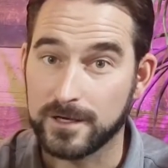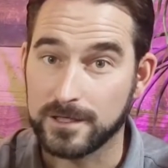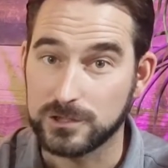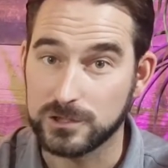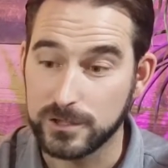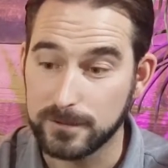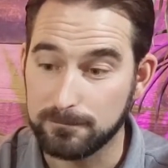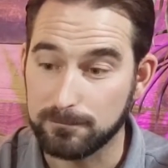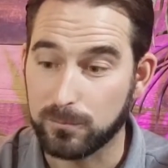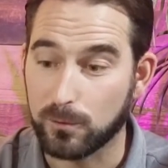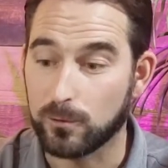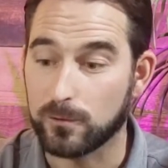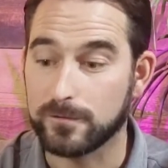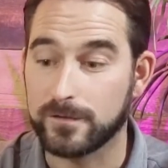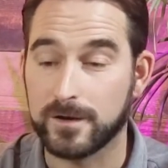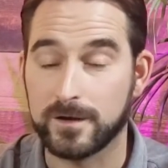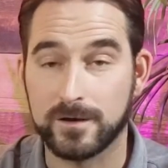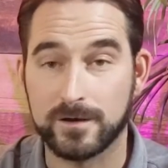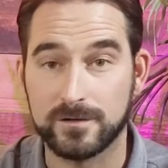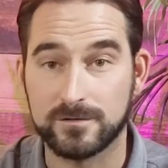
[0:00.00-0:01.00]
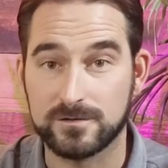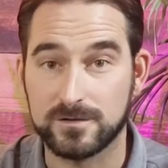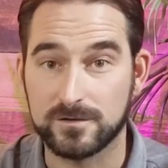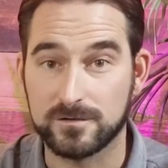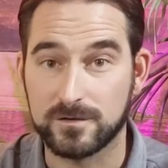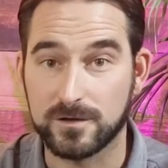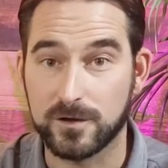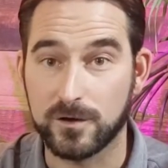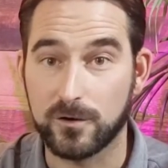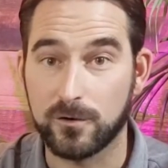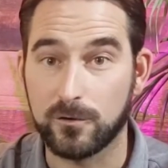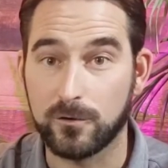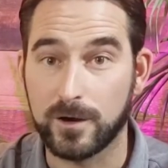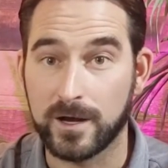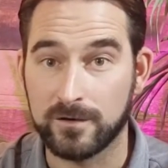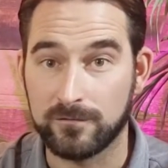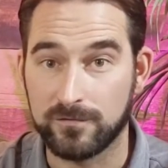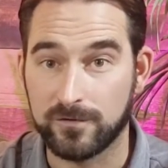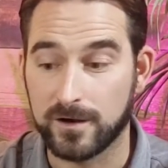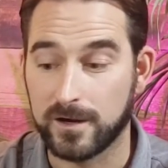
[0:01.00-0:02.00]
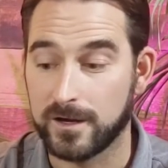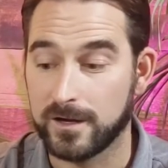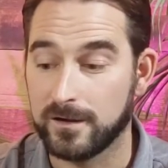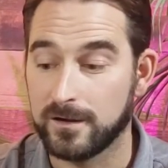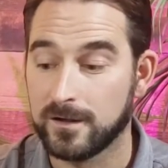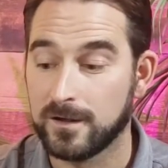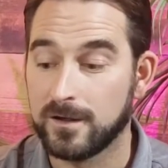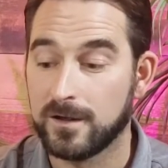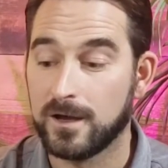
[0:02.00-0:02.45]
a chipboard than it is just to go and find